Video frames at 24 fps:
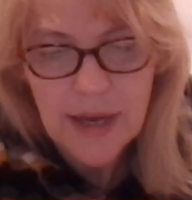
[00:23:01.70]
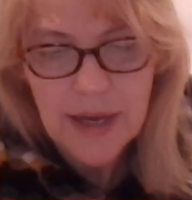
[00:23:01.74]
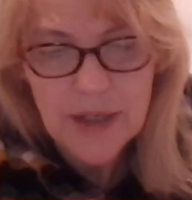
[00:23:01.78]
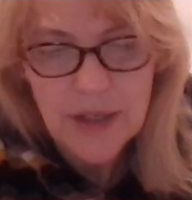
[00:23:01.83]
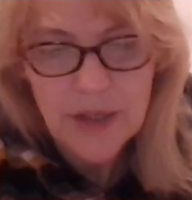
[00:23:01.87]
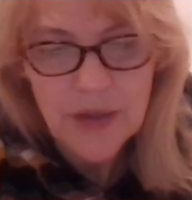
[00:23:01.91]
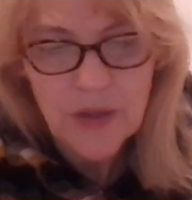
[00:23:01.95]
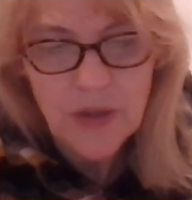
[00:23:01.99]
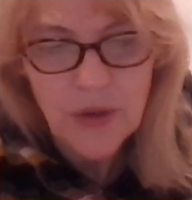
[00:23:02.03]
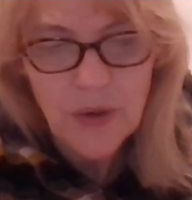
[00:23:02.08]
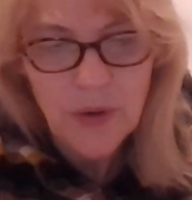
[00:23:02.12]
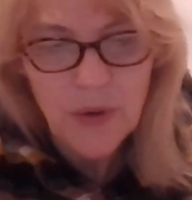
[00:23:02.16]

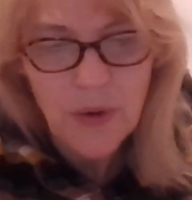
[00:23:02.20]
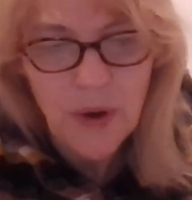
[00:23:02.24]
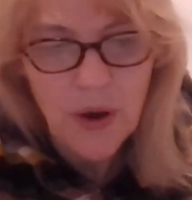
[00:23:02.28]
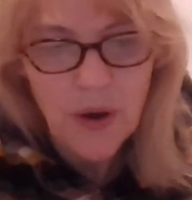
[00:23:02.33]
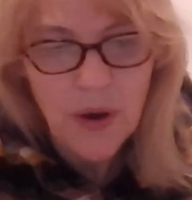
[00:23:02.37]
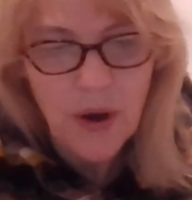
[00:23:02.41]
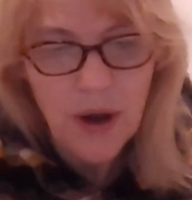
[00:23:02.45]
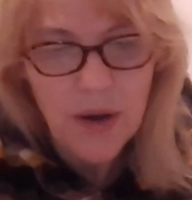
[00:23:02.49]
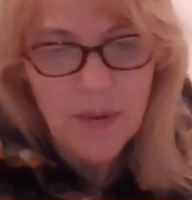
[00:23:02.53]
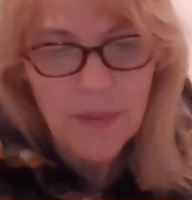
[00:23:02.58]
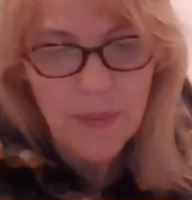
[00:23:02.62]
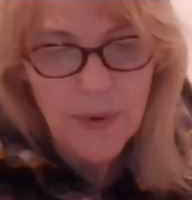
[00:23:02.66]
as though
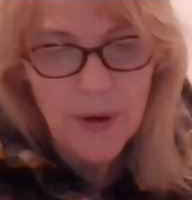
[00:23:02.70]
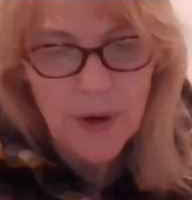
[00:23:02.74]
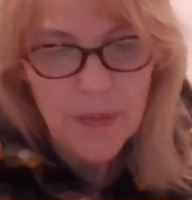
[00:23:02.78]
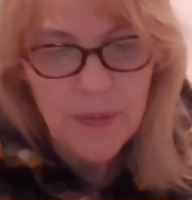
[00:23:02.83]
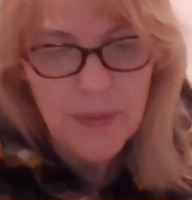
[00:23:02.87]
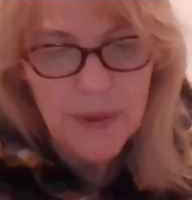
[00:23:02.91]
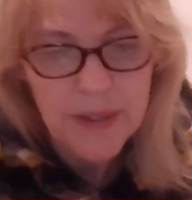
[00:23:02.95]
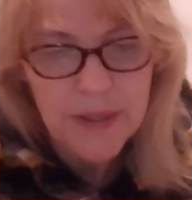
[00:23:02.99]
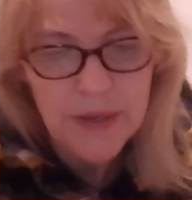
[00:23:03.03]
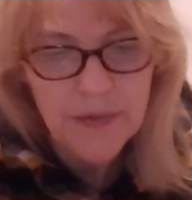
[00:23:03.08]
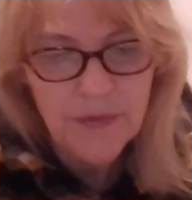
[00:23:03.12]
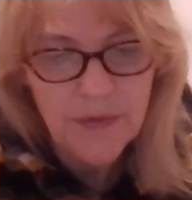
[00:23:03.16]
on
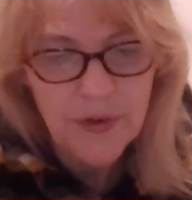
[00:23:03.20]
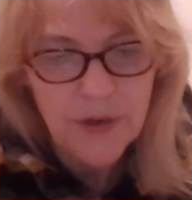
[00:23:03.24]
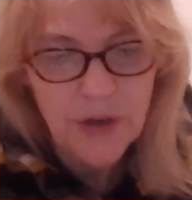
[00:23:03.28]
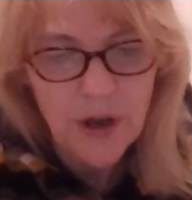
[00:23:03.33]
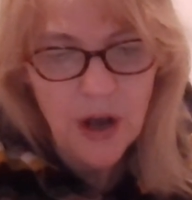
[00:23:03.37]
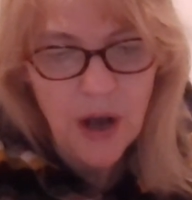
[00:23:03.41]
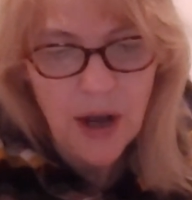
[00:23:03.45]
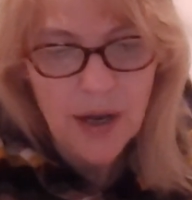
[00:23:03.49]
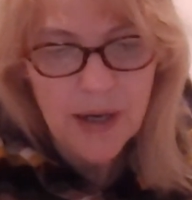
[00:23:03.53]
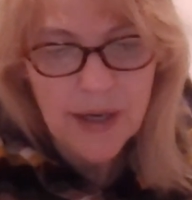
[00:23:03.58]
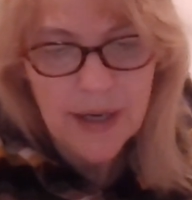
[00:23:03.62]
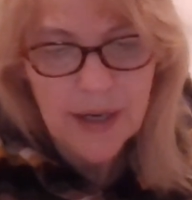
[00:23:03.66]
purpose,
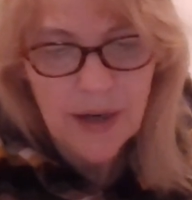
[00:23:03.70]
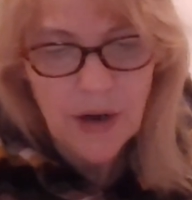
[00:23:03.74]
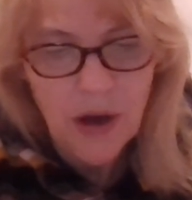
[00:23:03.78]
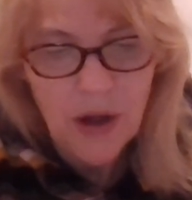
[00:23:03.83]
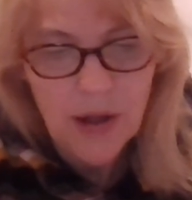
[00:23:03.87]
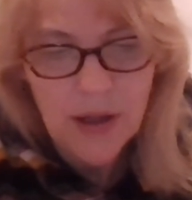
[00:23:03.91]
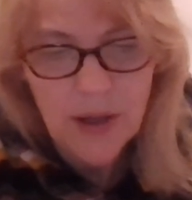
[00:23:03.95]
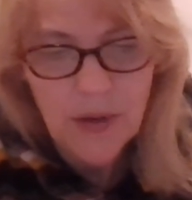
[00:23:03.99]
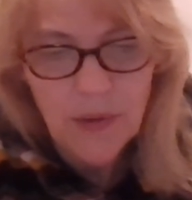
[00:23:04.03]
forgotten it all